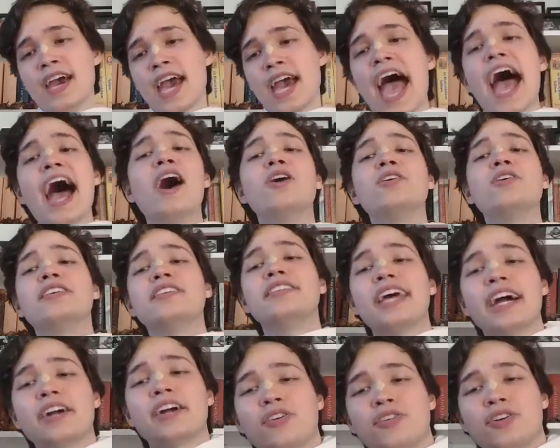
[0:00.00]
How can
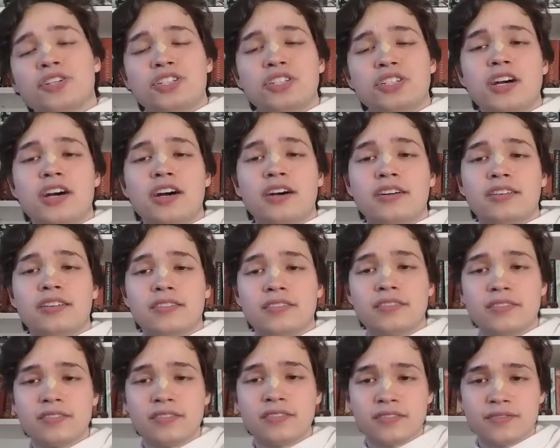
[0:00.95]
that Krishna,
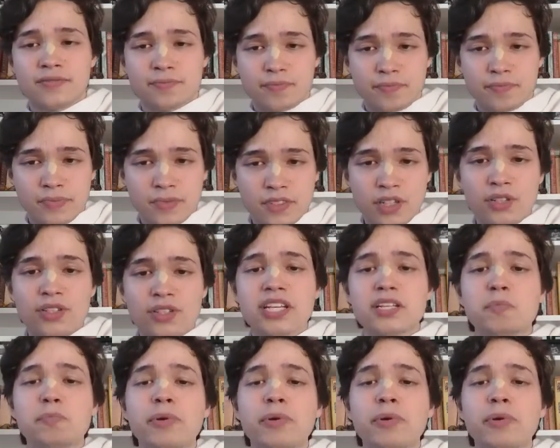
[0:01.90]
who says,